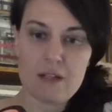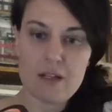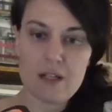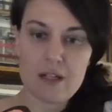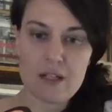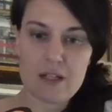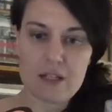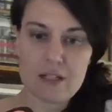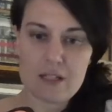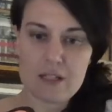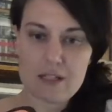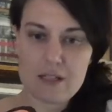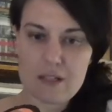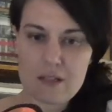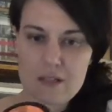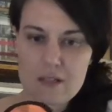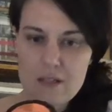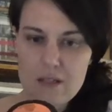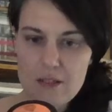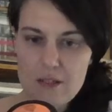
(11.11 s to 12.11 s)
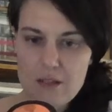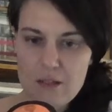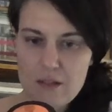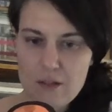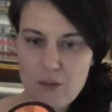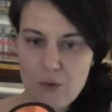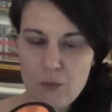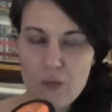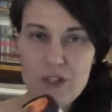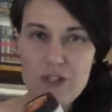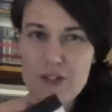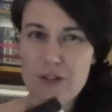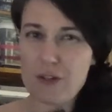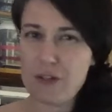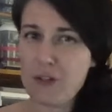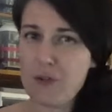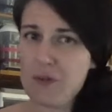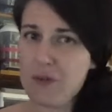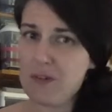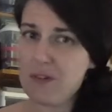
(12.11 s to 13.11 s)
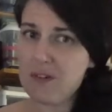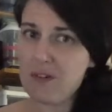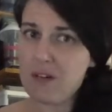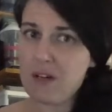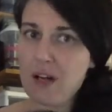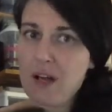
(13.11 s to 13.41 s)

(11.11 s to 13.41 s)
it's Winsor Newton,